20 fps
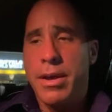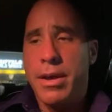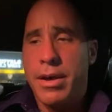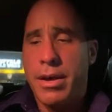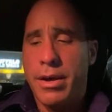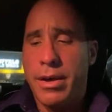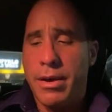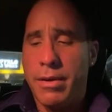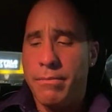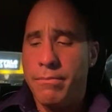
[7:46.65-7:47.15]

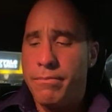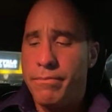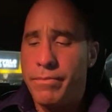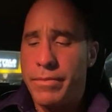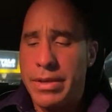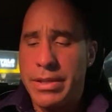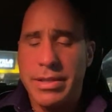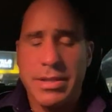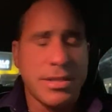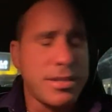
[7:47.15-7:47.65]
And
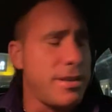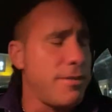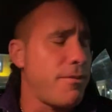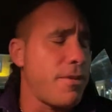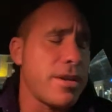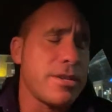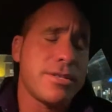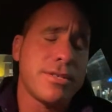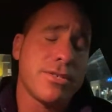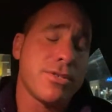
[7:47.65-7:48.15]
this
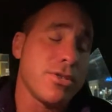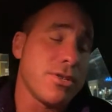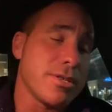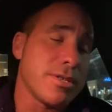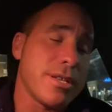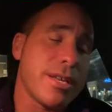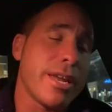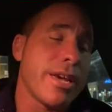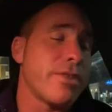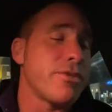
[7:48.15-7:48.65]
defense is just,
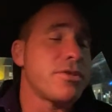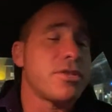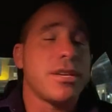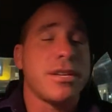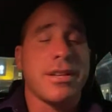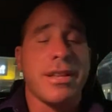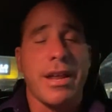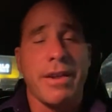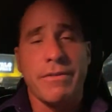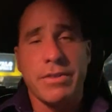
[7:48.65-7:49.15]
and I understand
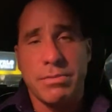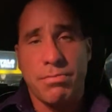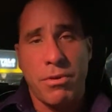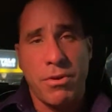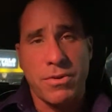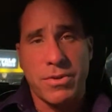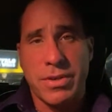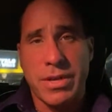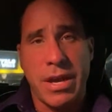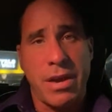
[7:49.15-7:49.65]
a lot of it's
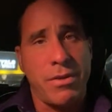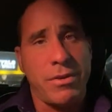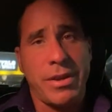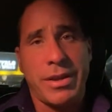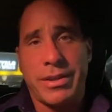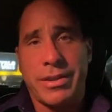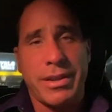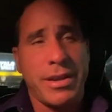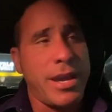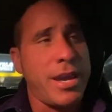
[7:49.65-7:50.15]
personnel.
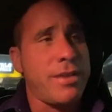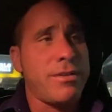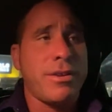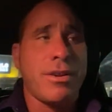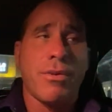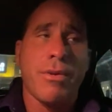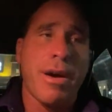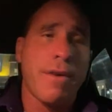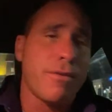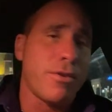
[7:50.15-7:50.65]
Like, again, they
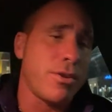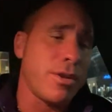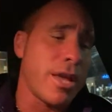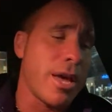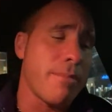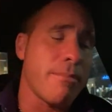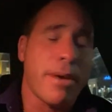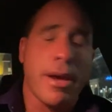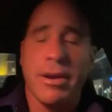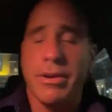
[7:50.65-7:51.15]
don't have good
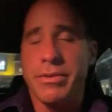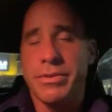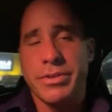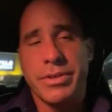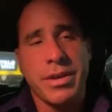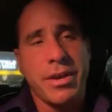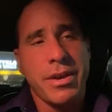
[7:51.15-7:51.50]
linebackers.